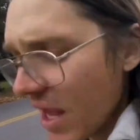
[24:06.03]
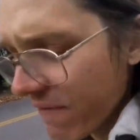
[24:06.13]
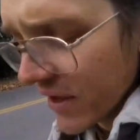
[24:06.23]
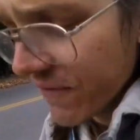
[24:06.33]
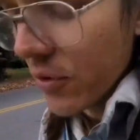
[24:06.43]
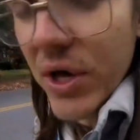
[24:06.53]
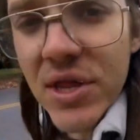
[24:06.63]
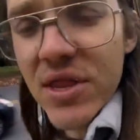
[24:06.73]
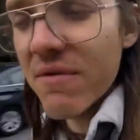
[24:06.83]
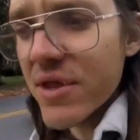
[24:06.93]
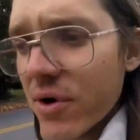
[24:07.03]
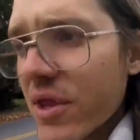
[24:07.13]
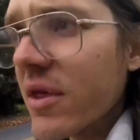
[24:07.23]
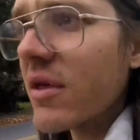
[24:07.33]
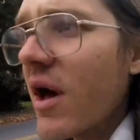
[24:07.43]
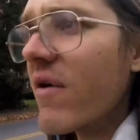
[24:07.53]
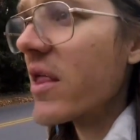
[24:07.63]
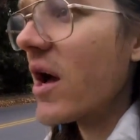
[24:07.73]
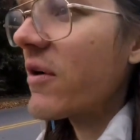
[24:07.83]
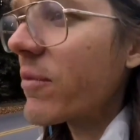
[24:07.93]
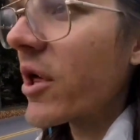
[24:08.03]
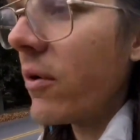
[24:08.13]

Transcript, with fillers: definitely a few weeks since I've, someone's, I've gotten a hug from